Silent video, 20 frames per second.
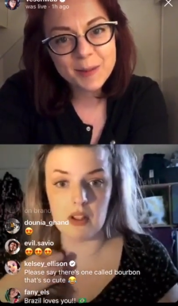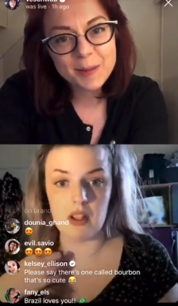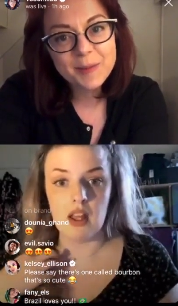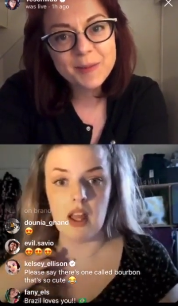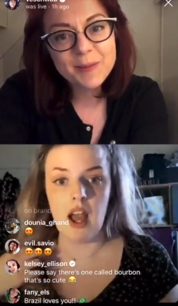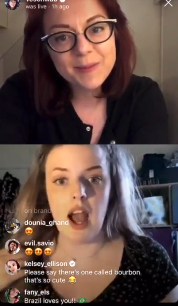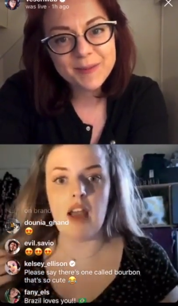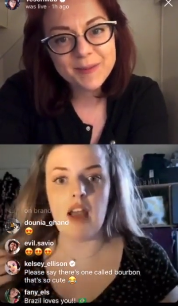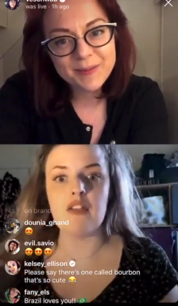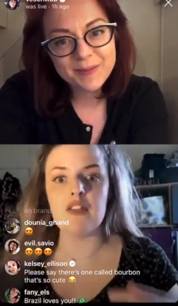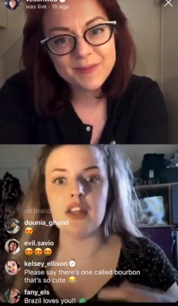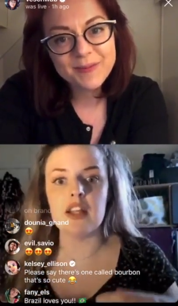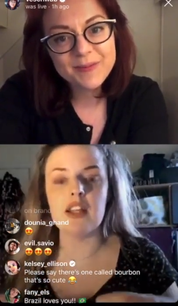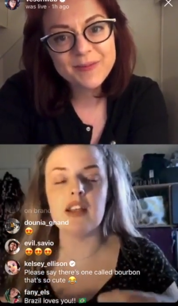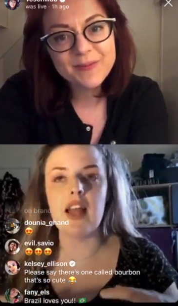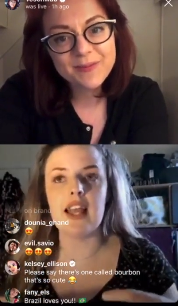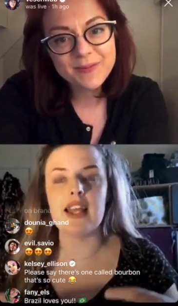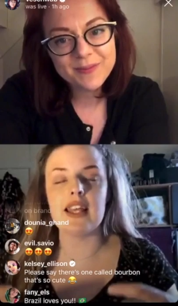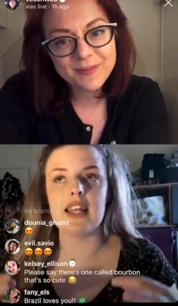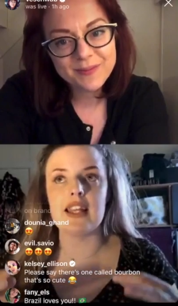Speaker 1: I feel like
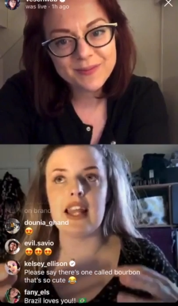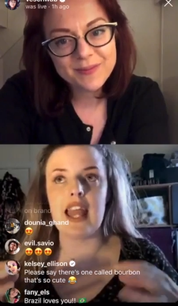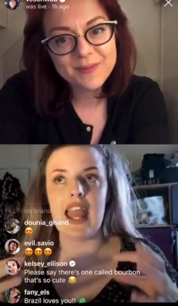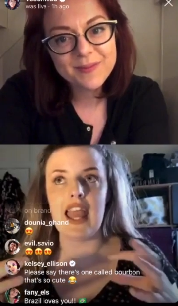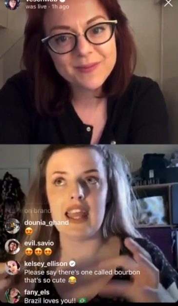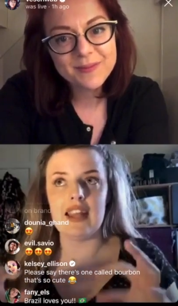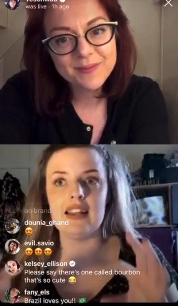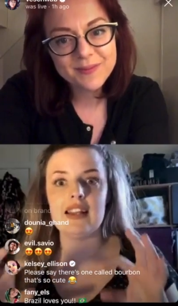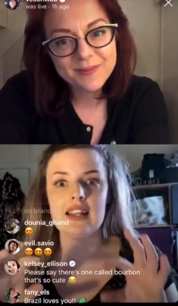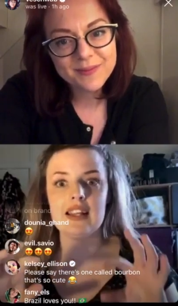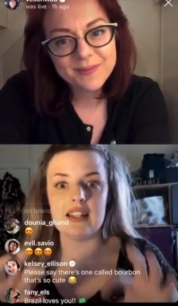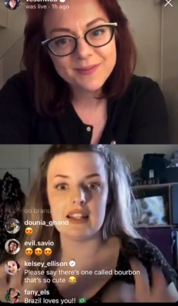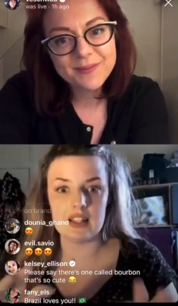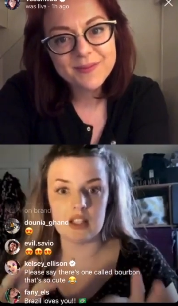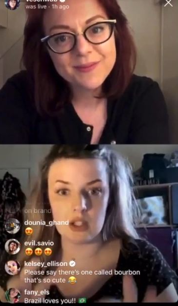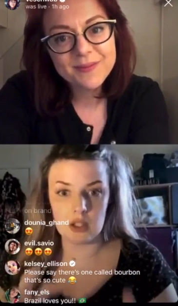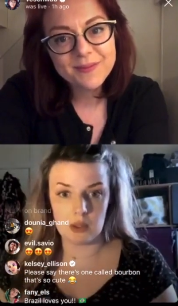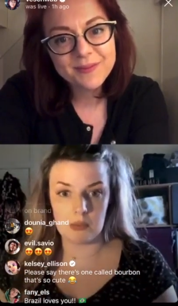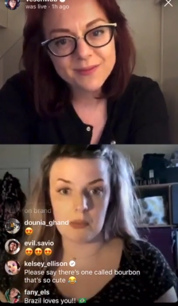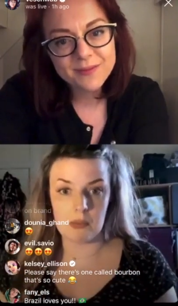an alien in a
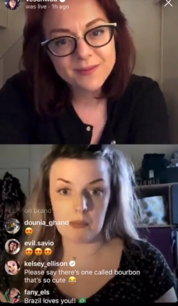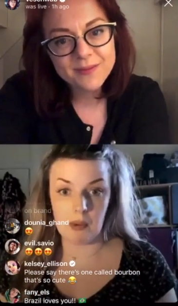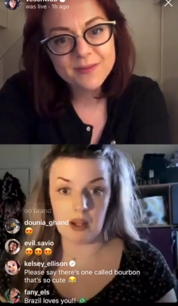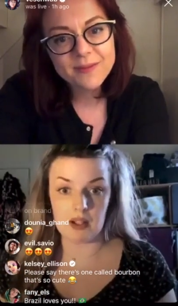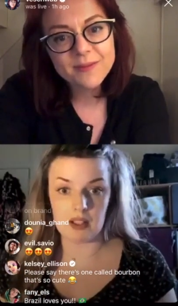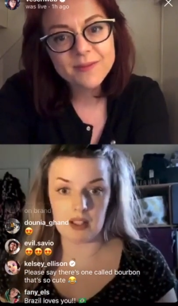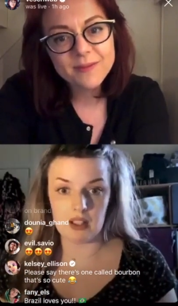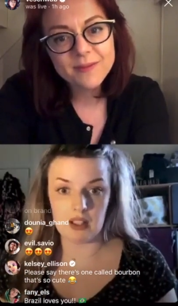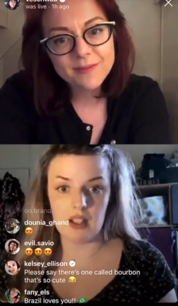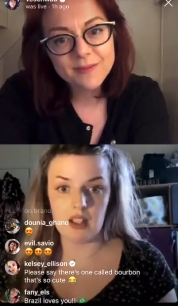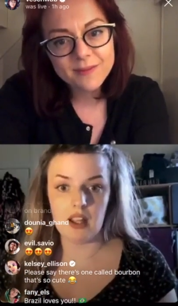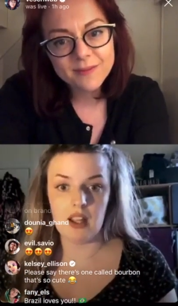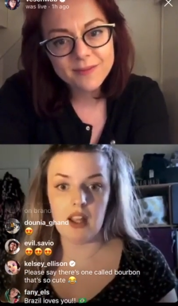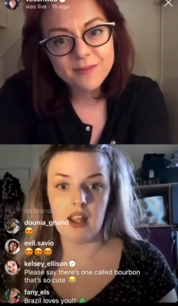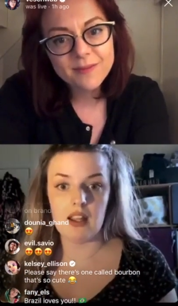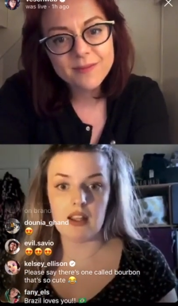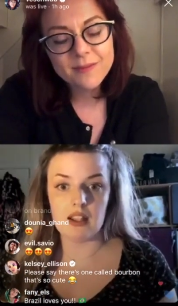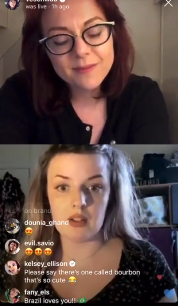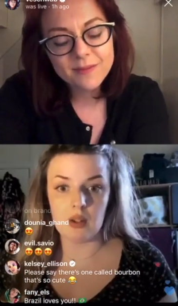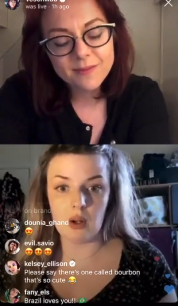human body.
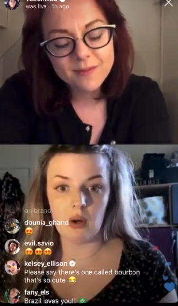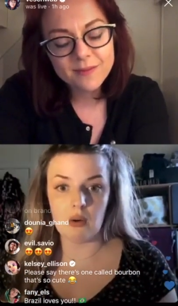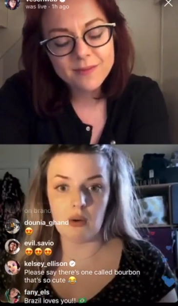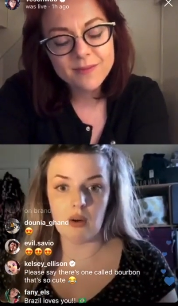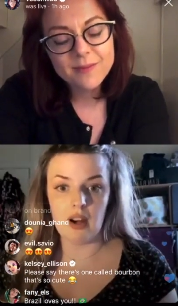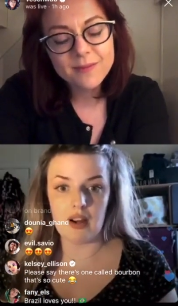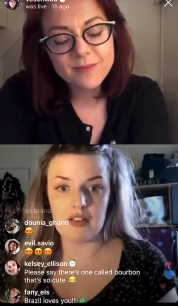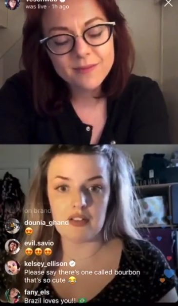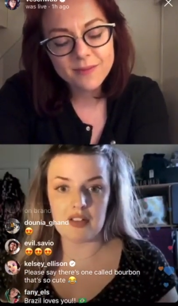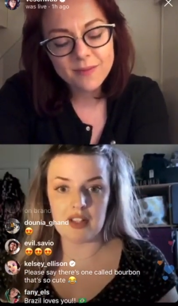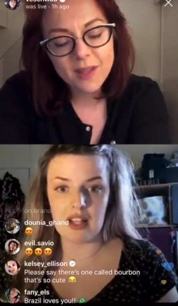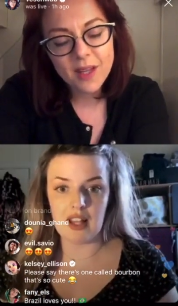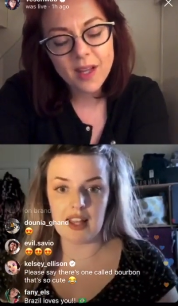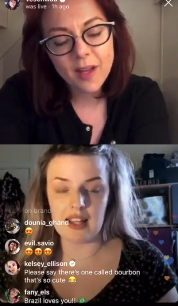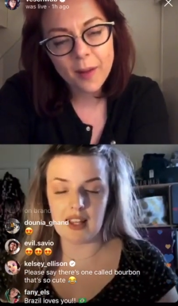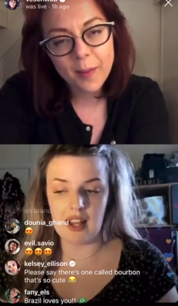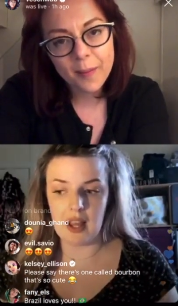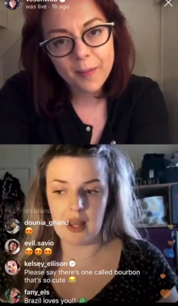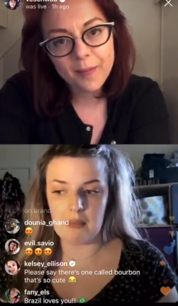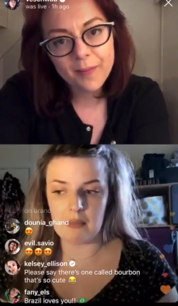You know, I feel like
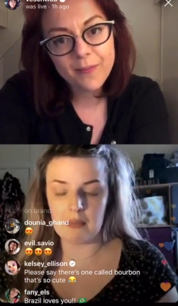I'm.